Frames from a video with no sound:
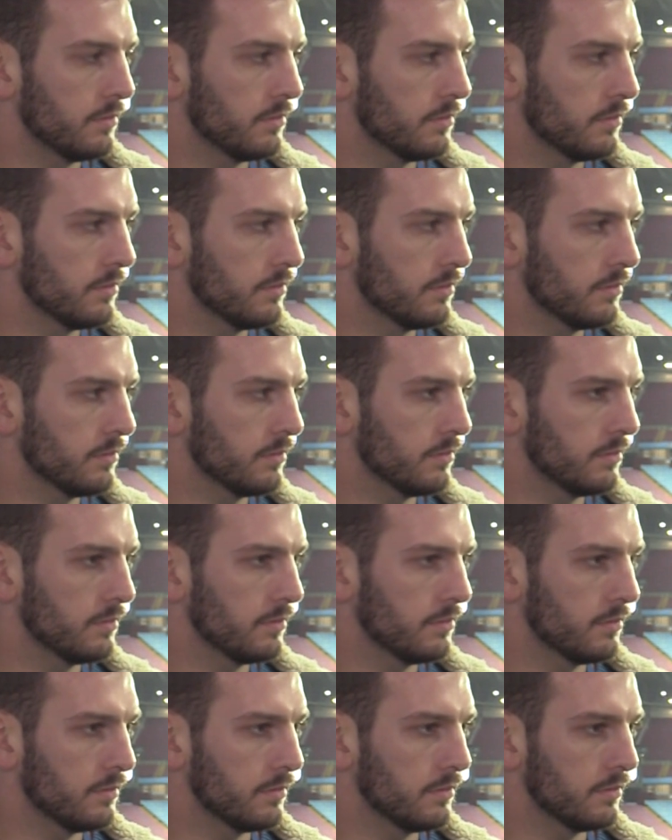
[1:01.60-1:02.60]

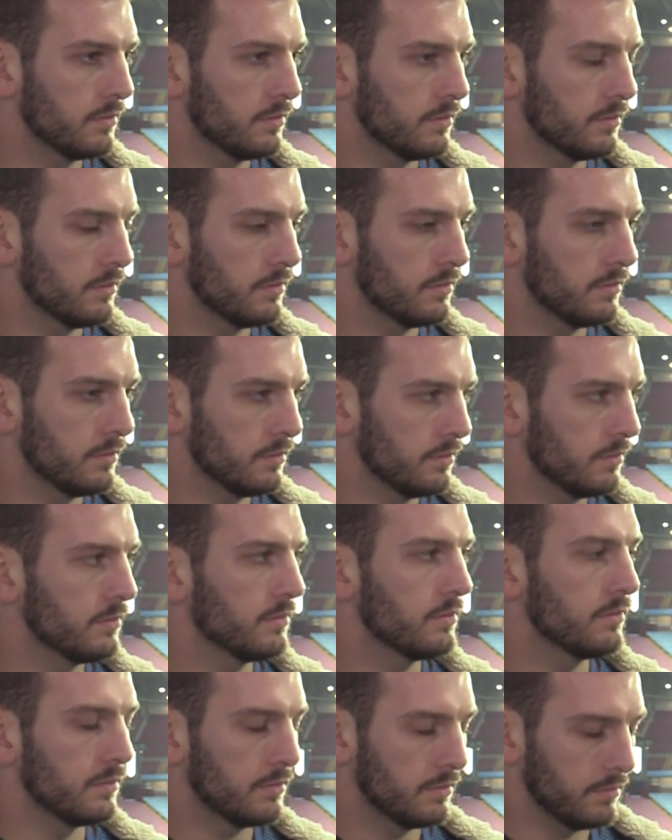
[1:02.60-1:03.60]

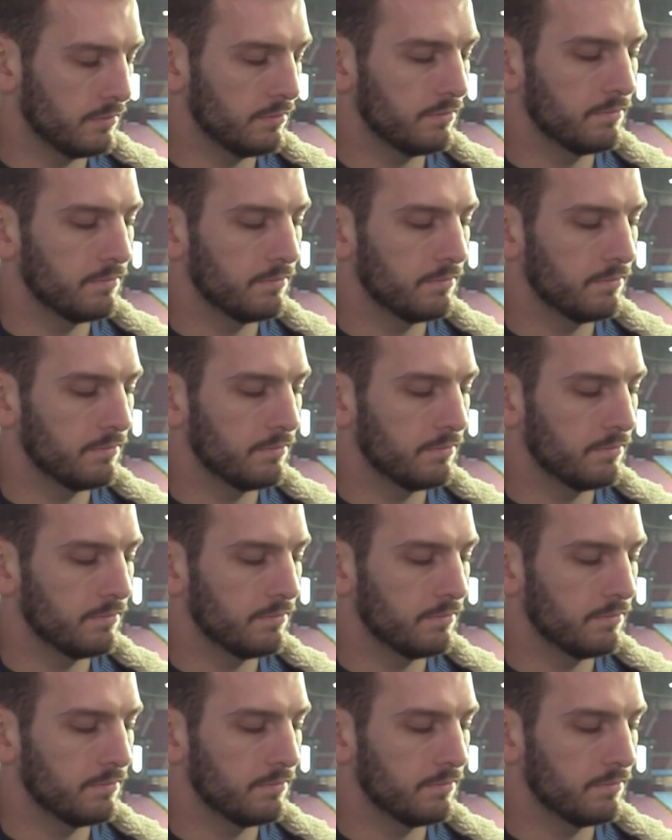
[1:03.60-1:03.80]
(silent)